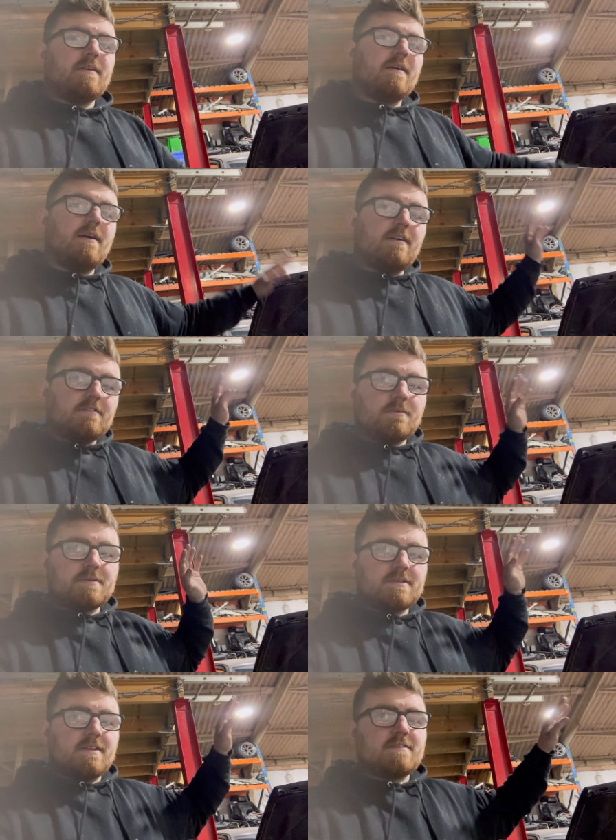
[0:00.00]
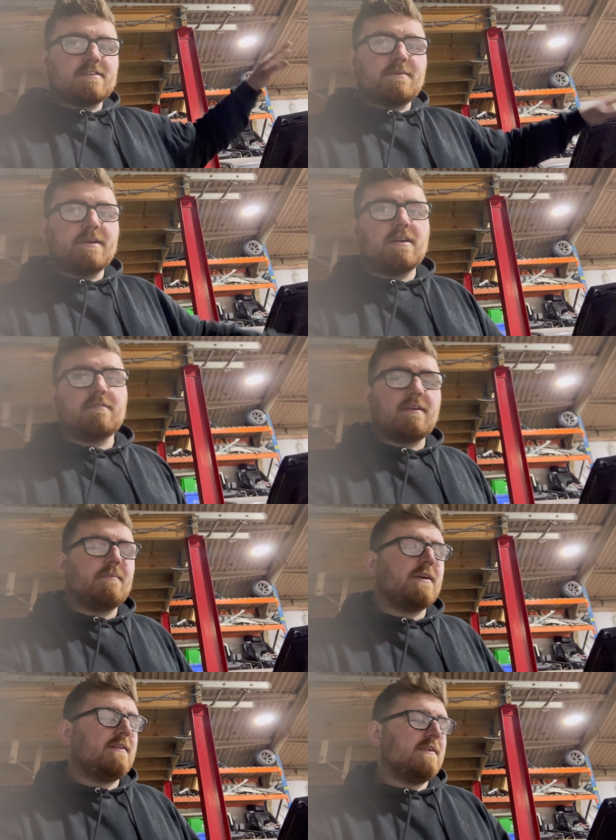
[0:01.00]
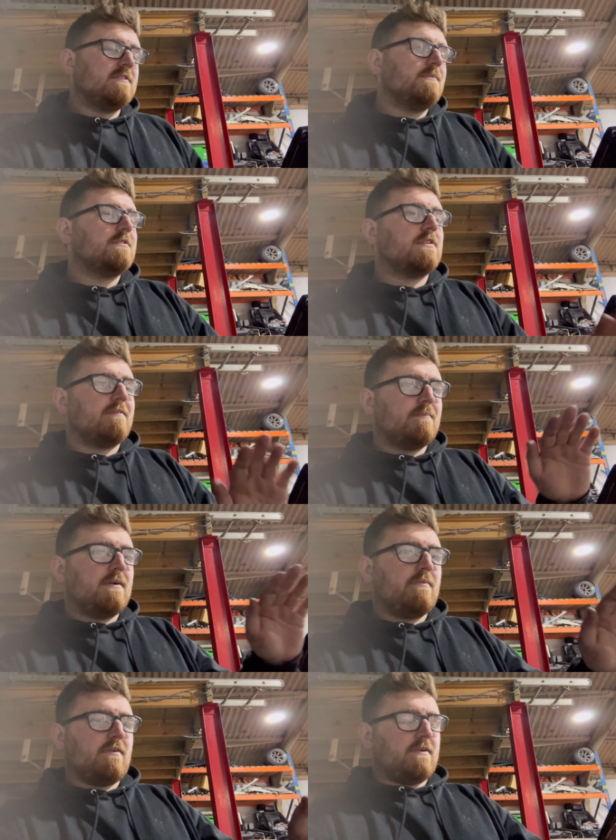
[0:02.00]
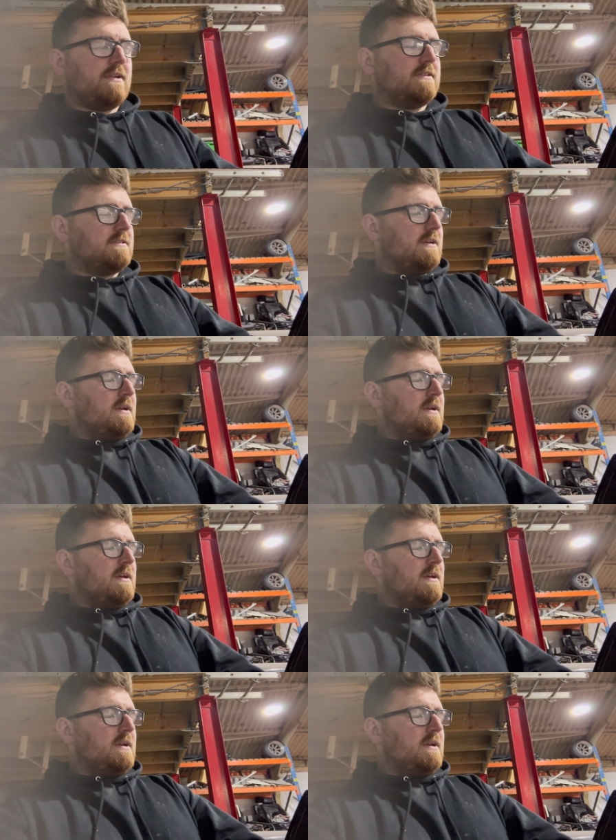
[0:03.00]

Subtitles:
100% there's going to be another ramp here that is on the top of my priority list,